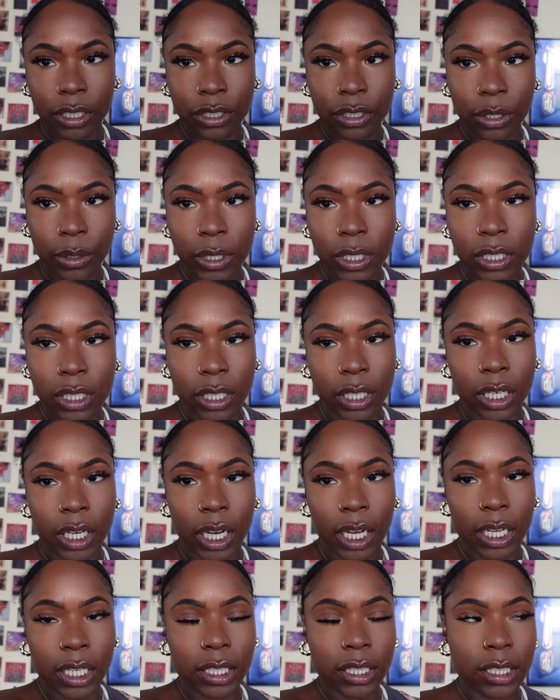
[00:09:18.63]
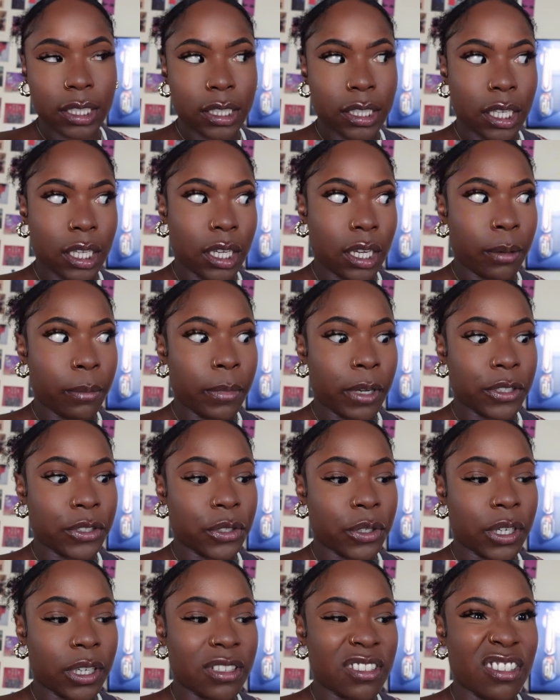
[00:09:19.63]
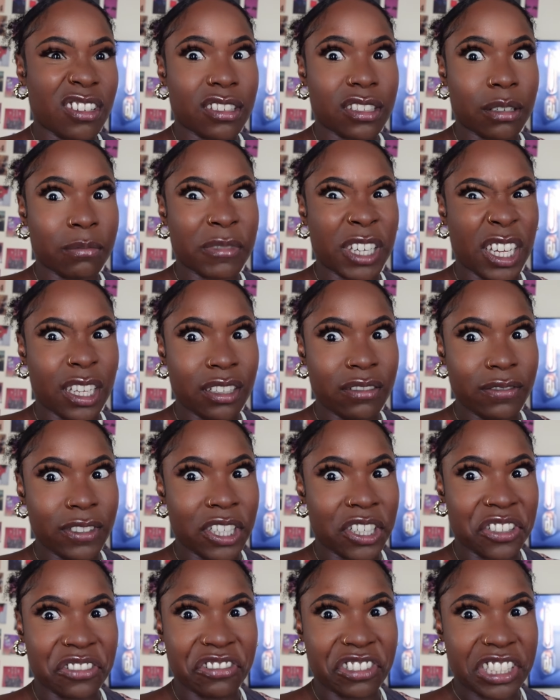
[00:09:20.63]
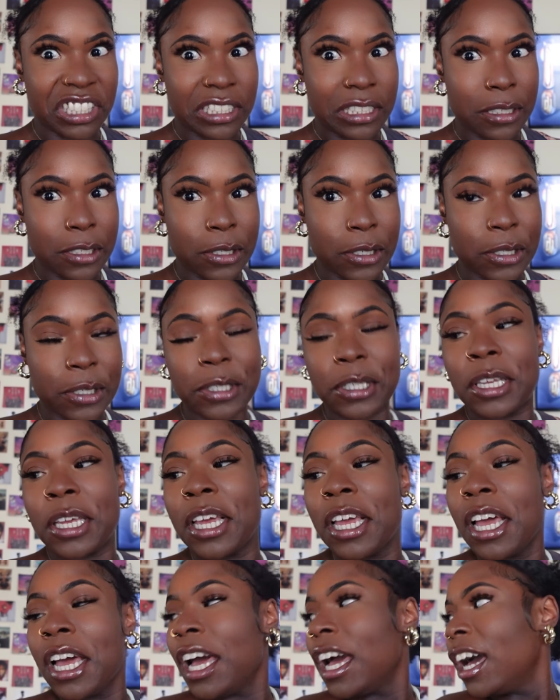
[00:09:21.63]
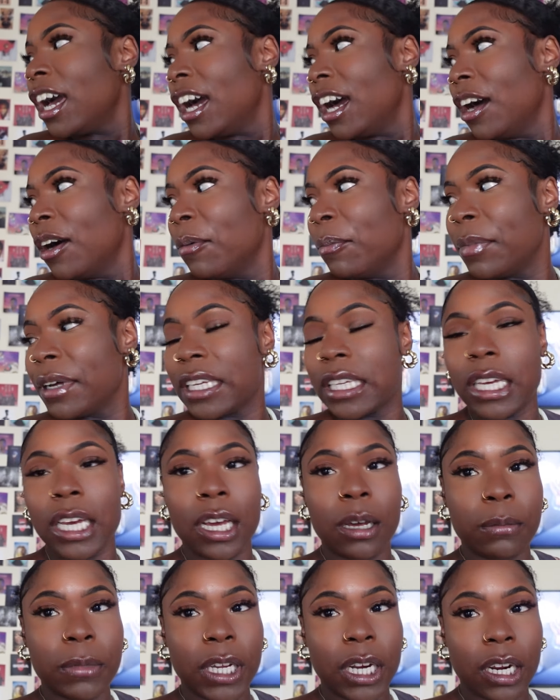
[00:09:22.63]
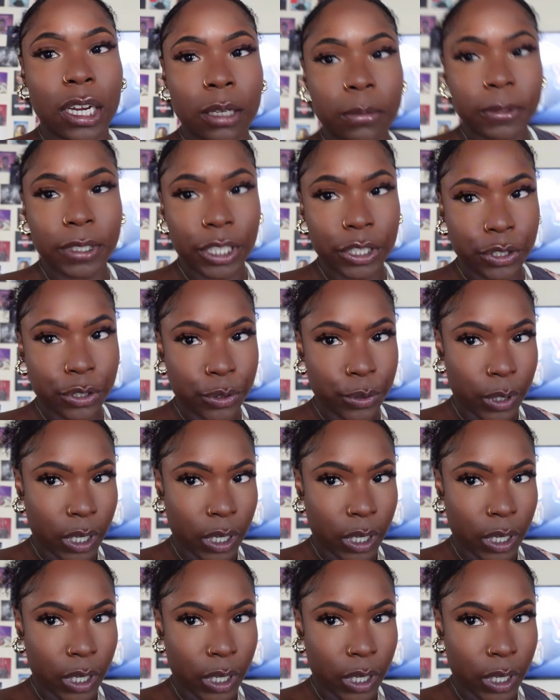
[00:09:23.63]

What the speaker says: so he's here, guys. I'm about to go downstairs. I'm kind of nervous. But yeah, I'm gonna update you